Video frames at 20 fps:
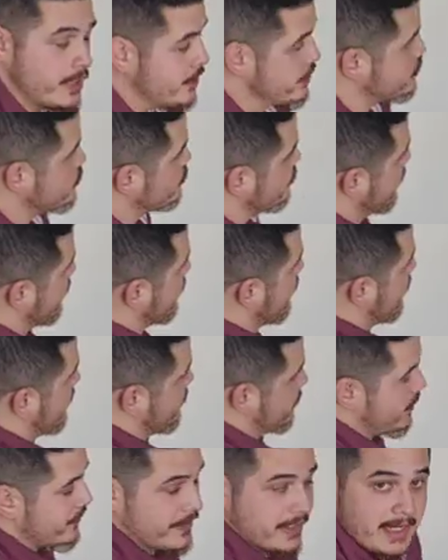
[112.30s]
is swing up,
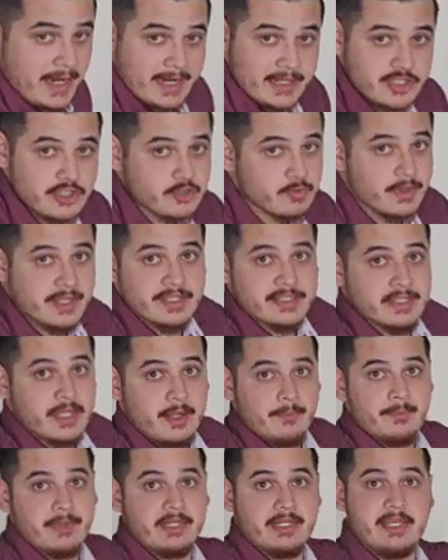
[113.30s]
and the guy swings
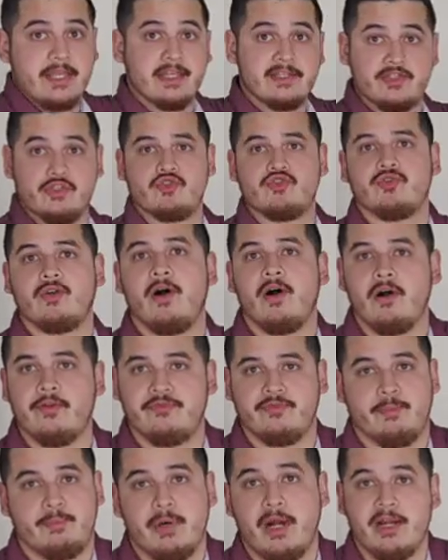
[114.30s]
up, and he hits a draw
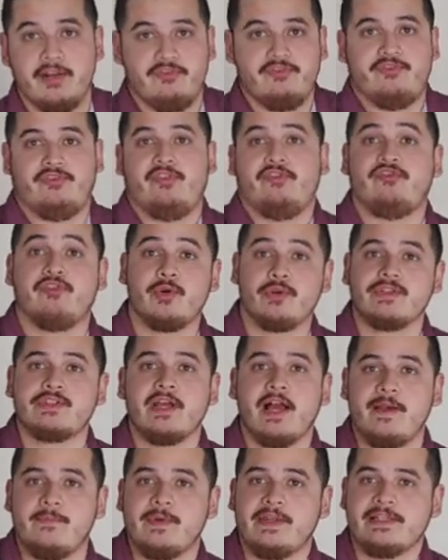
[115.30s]
probably for the first
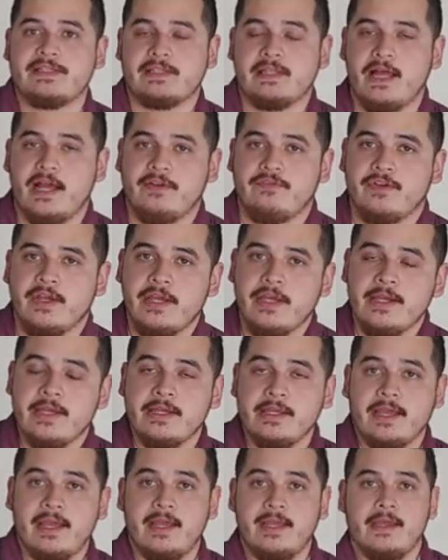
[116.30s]
time in his life,
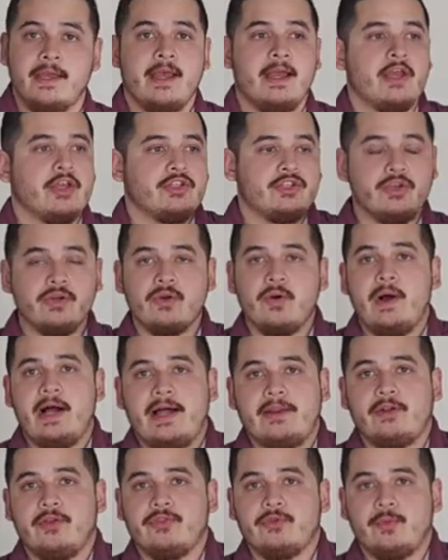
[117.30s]
okay? You go
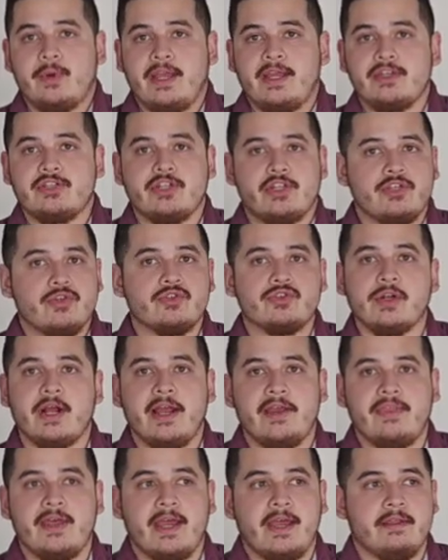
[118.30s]
out on the range, and you
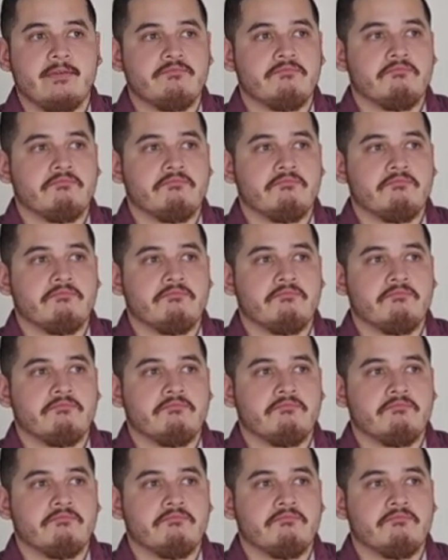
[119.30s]
try that.